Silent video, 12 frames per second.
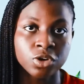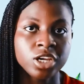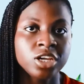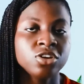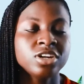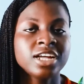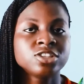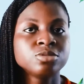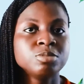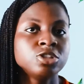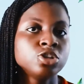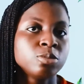in order to
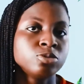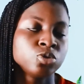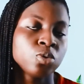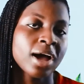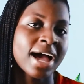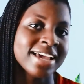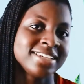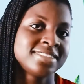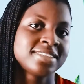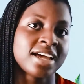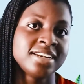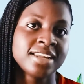meet up to high
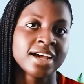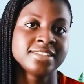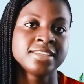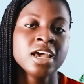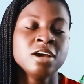standards,